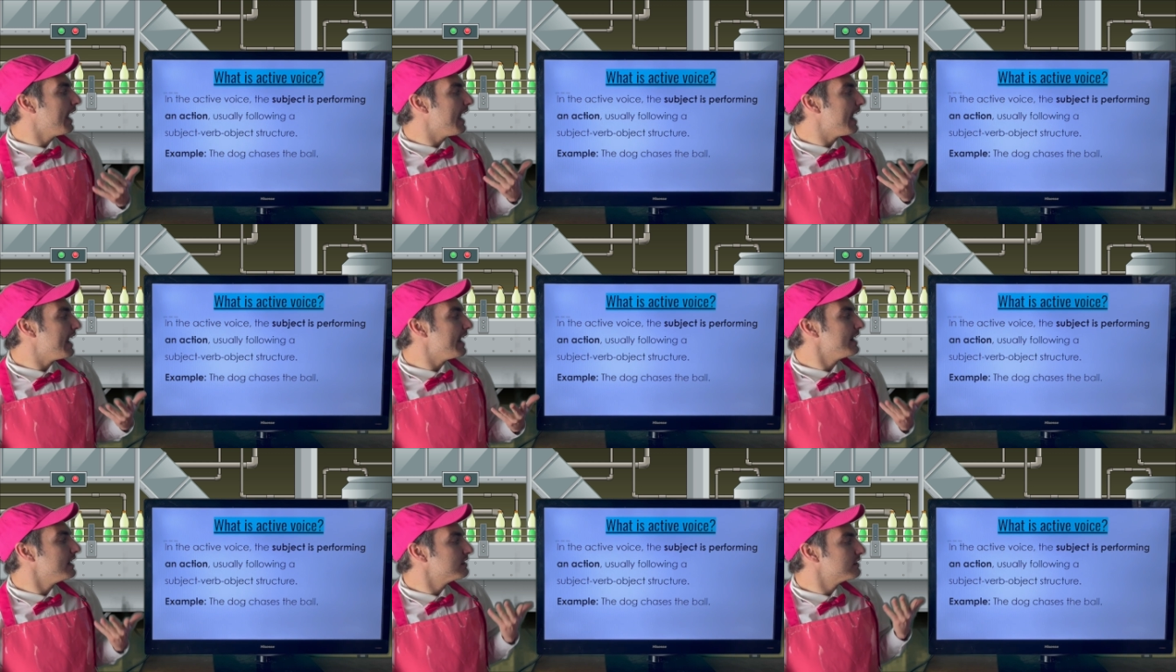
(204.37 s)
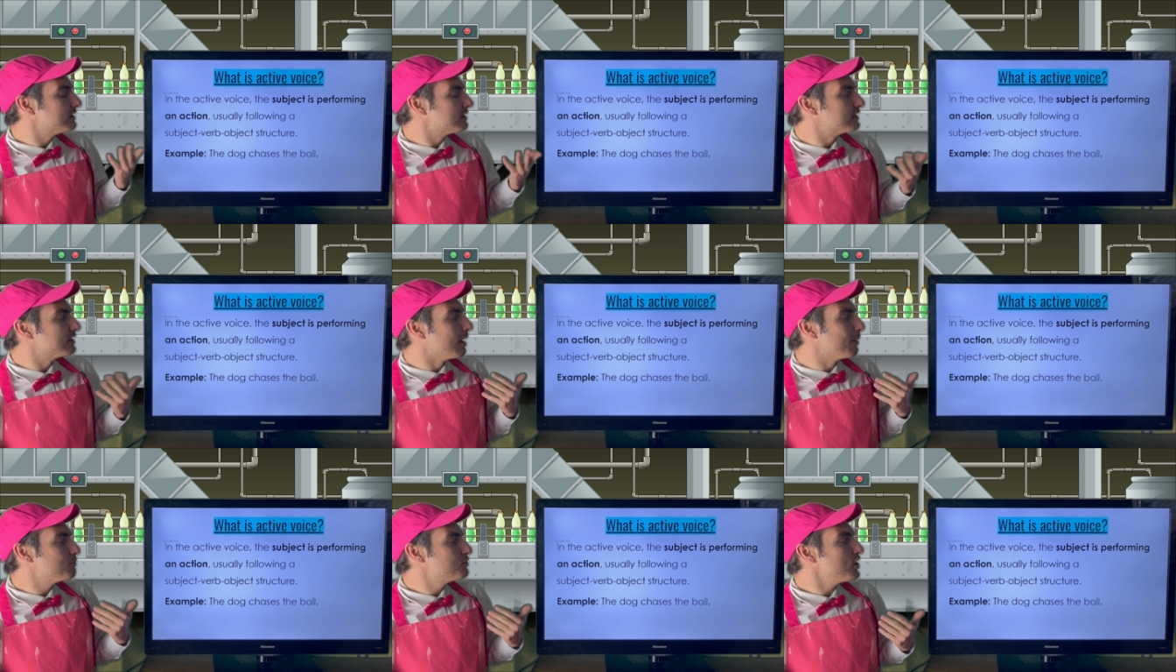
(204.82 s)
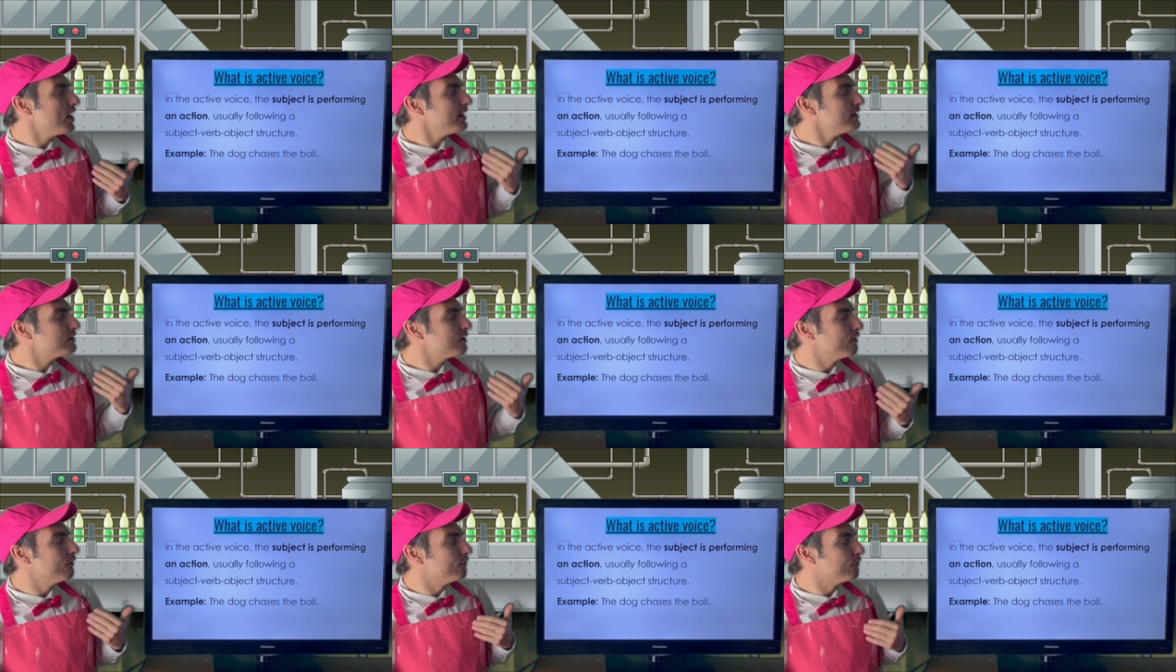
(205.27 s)
a
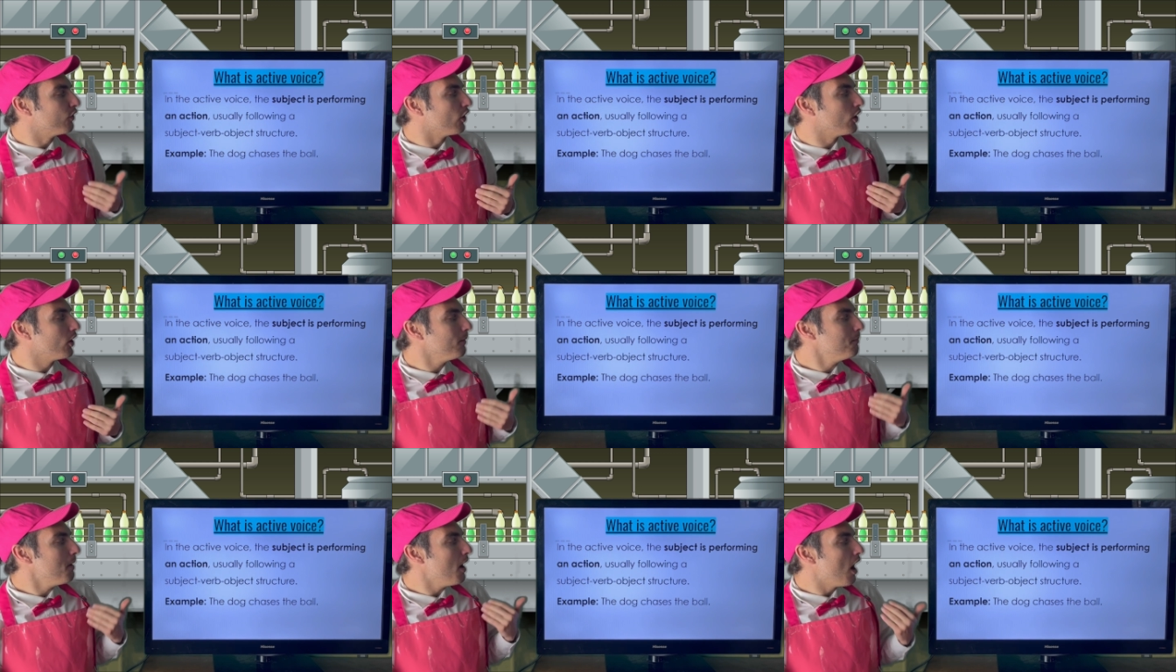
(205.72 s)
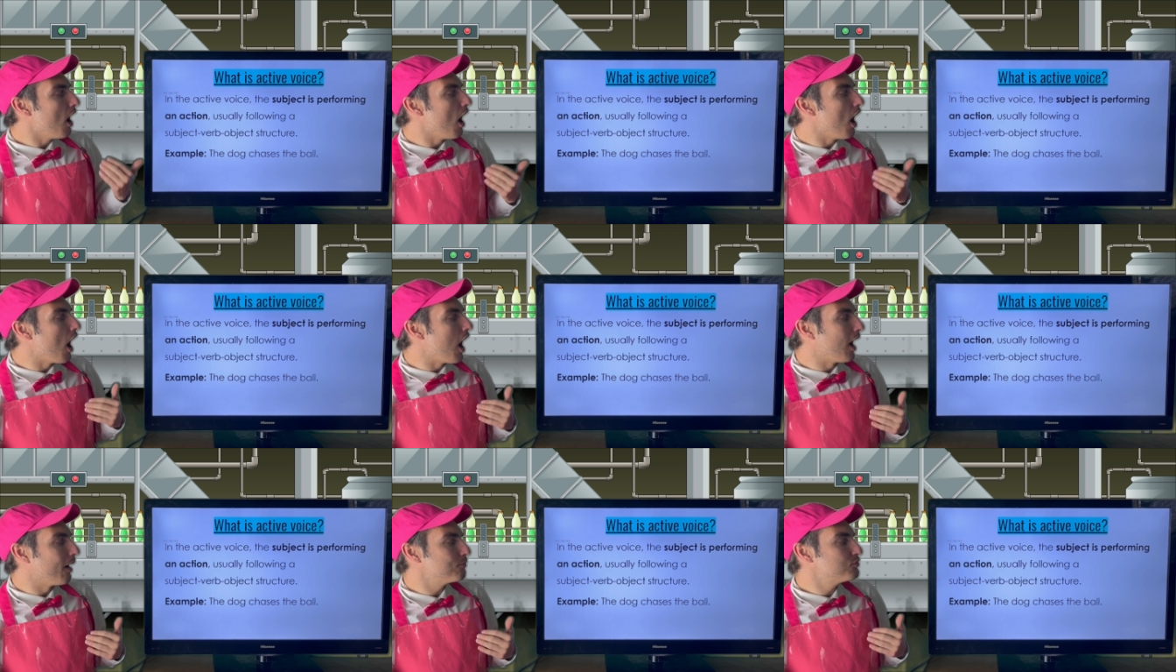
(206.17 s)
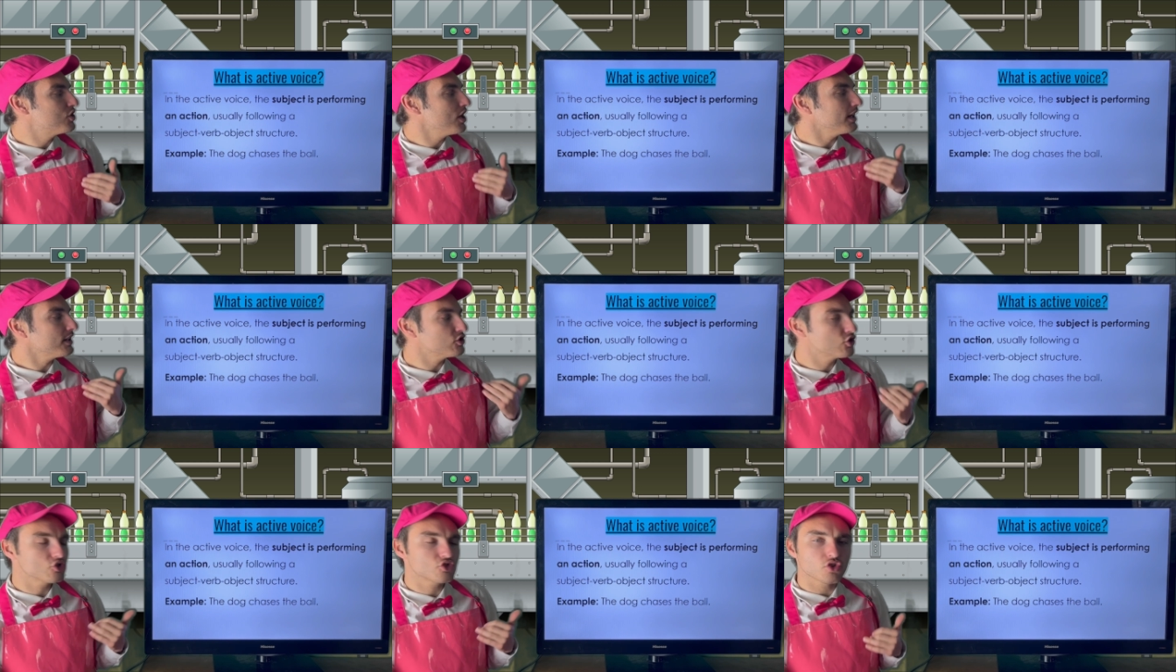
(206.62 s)

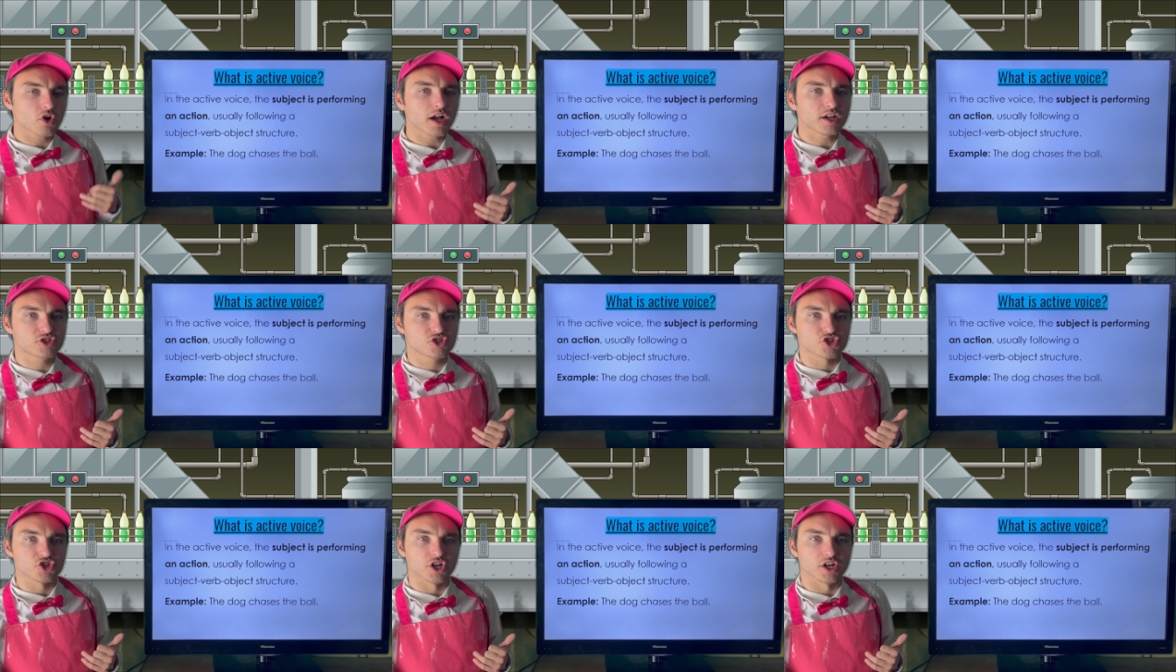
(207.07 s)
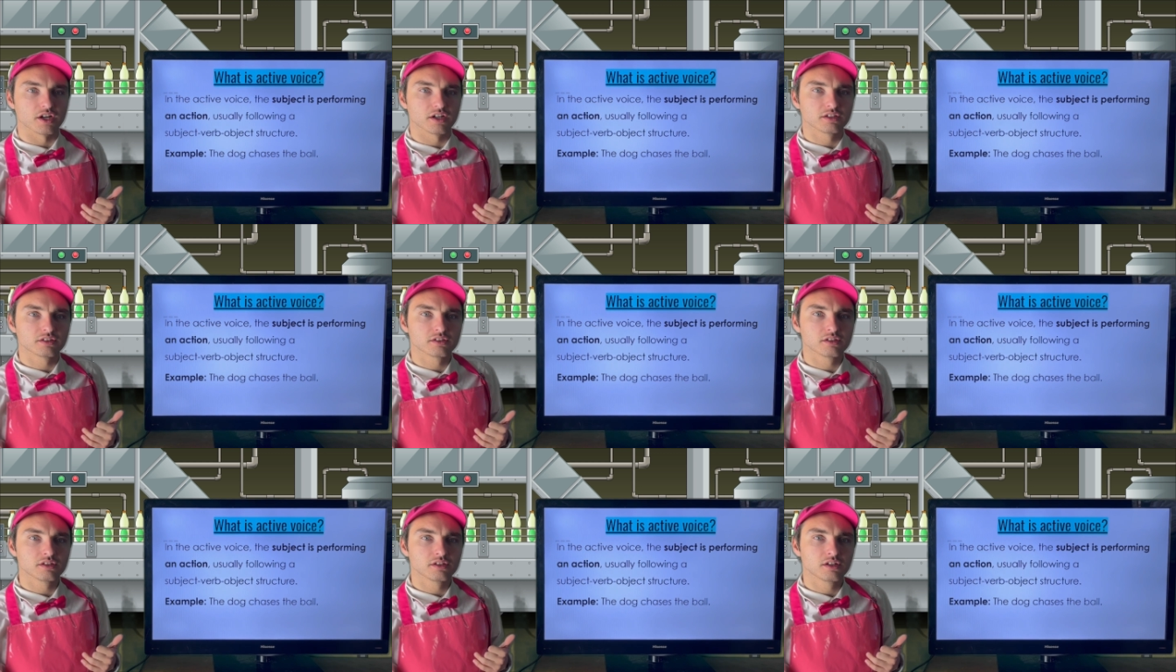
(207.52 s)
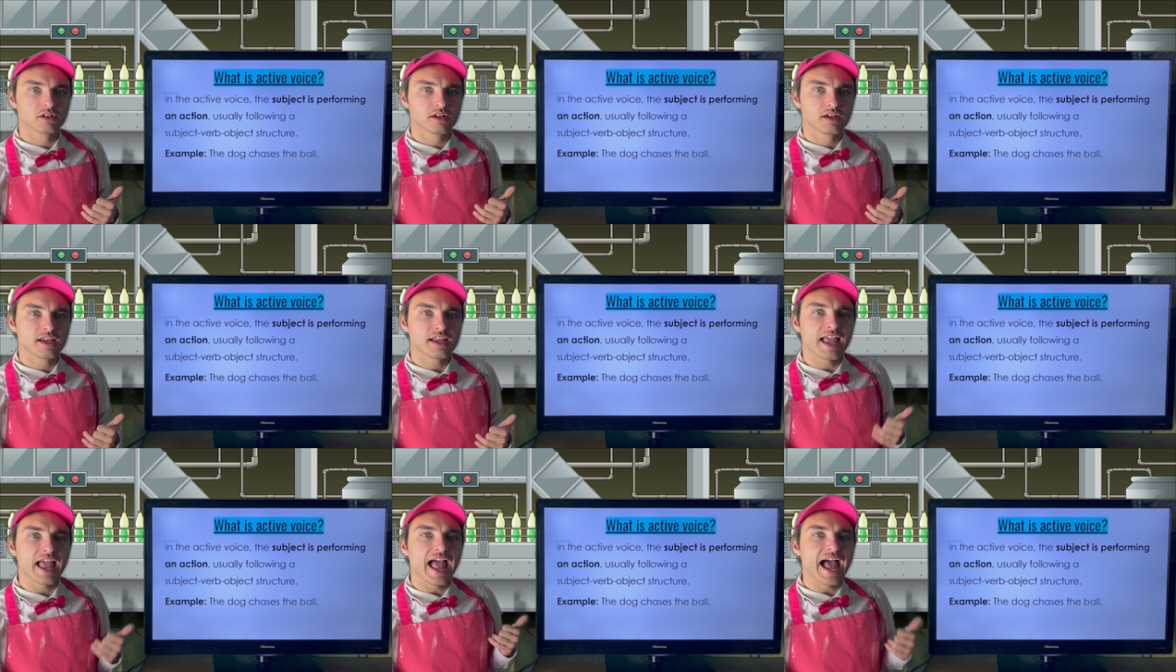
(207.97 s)
subject-verb-object structure.
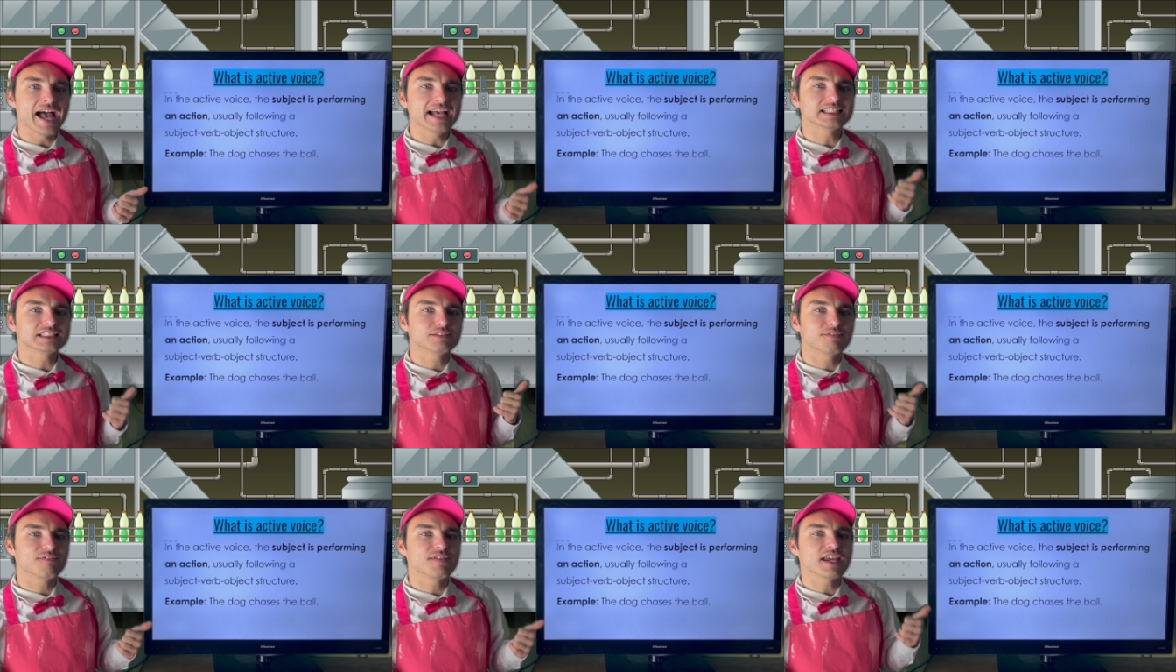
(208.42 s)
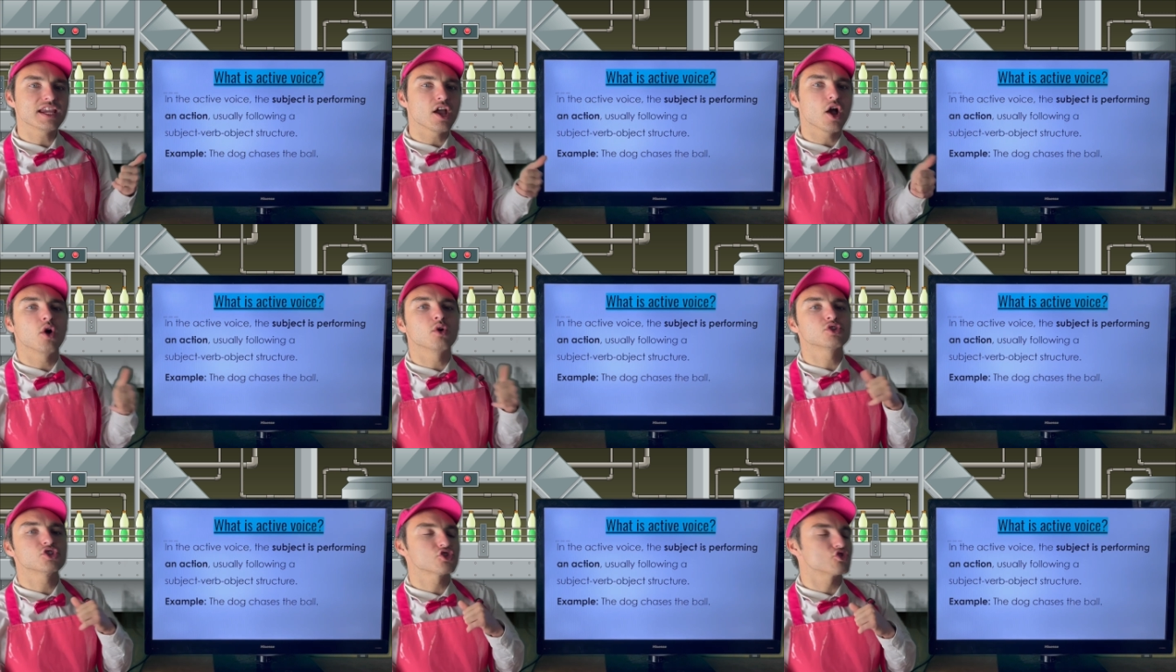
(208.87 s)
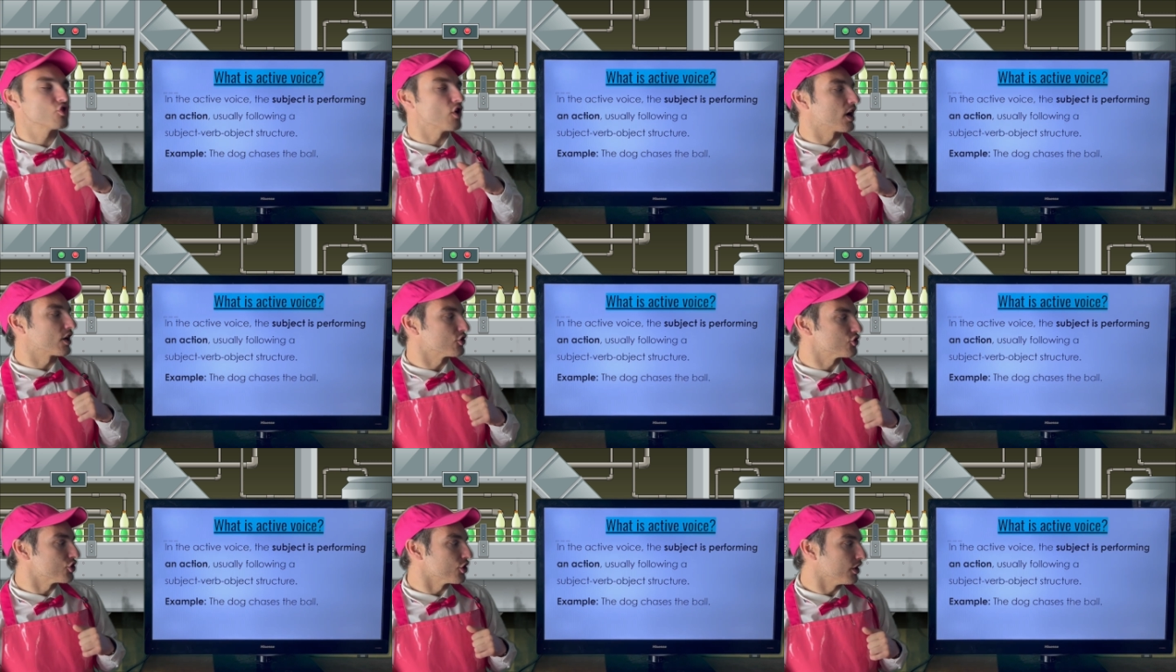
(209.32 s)
SVO
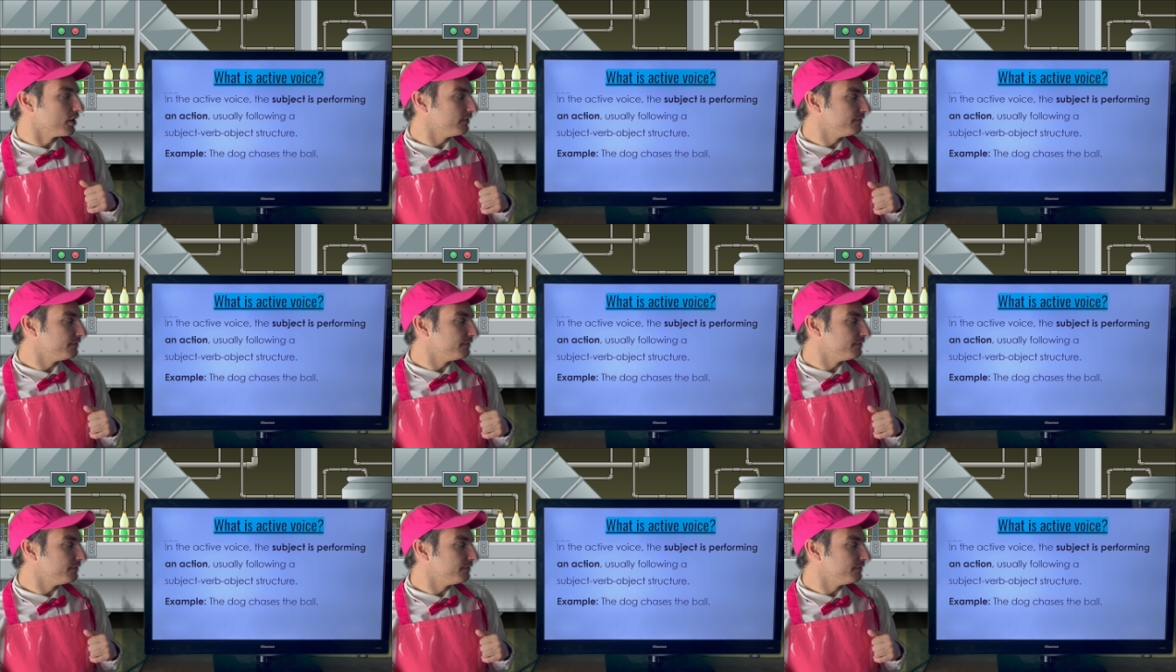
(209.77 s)
structure.